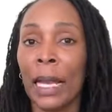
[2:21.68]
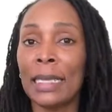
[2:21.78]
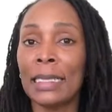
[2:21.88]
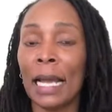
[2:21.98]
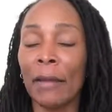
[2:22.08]

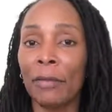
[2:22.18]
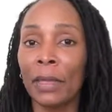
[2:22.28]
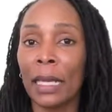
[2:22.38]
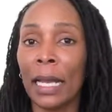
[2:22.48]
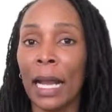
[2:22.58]
And
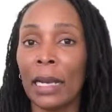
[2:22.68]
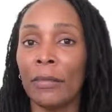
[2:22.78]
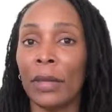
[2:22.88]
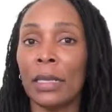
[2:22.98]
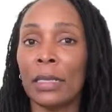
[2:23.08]
definitely kind
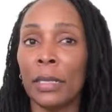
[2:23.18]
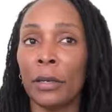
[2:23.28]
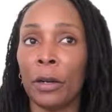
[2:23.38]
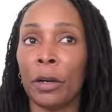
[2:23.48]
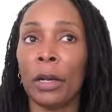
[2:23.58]
of
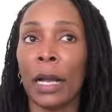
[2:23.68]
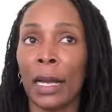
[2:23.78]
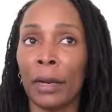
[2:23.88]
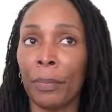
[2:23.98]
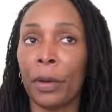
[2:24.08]
consider
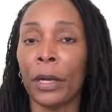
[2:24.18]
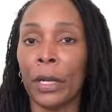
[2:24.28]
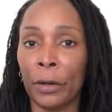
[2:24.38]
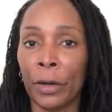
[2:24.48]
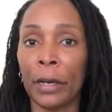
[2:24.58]
kind of
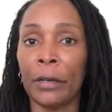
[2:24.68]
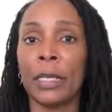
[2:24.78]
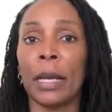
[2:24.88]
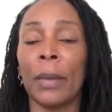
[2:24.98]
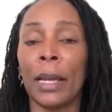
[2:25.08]
perking your
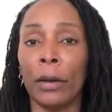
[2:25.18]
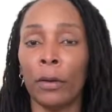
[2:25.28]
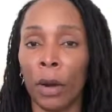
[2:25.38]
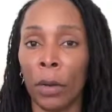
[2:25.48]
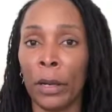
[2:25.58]
ears up and
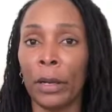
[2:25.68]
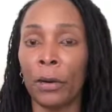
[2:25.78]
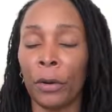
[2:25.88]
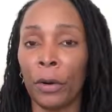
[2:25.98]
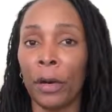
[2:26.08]
growing
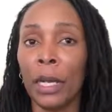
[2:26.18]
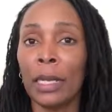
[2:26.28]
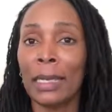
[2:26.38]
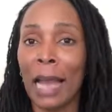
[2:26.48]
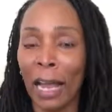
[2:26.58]
your
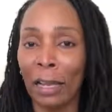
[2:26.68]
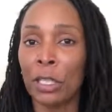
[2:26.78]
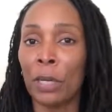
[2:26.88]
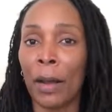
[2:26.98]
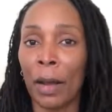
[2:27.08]

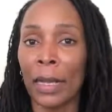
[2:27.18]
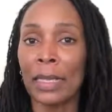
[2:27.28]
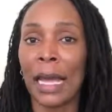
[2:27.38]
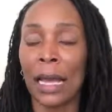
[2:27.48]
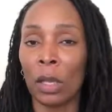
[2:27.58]
knowledge about
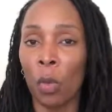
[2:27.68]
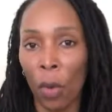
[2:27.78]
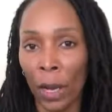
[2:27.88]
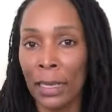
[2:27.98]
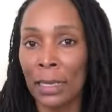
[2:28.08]
exactly
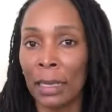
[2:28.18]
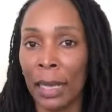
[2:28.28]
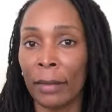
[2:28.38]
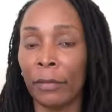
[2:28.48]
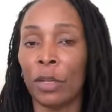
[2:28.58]
what is
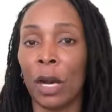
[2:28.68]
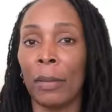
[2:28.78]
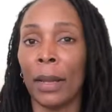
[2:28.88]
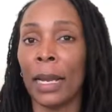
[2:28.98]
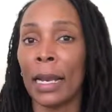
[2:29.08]
collective
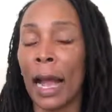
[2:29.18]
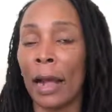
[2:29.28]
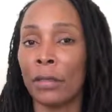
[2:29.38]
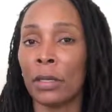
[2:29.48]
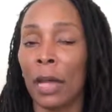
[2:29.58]
trauma and
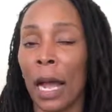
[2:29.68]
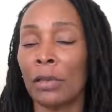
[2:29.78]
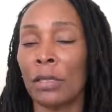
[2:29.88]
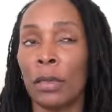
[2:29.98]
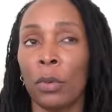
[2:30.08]

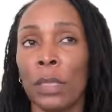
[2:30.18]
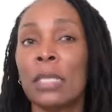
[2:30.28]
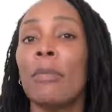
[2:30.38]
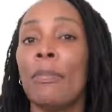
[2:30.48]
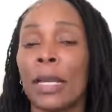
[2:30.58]

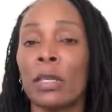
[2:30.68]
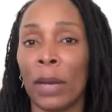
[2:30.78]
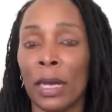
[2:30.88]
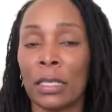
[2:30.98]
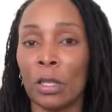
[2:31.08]
what's the
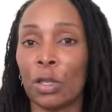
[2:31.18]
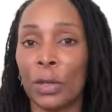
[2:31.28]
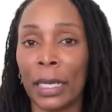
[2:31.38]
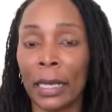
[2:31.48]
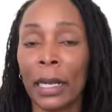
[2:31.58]
best ways to
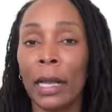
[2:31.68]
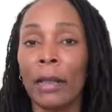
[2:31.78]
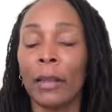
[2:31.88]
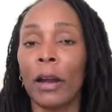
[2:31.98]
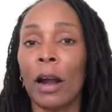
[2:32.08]
treat it.
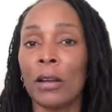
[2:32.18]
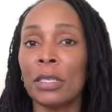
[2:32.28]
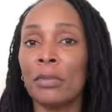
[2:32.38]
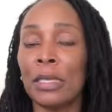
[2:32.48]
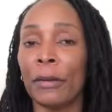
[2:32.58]
There are
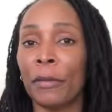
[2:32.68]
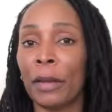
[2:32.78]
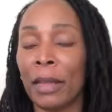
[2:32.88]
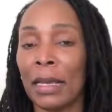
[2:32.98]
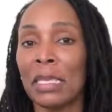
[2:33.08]
some
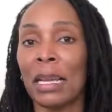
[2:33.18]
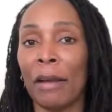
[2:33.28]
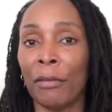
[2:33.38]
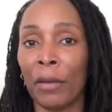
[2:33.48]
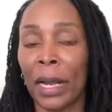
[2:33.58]
different things that
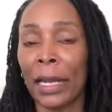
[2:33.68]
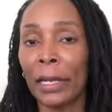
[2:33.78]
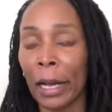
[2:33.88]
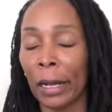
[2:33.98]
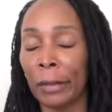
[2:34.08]
I've read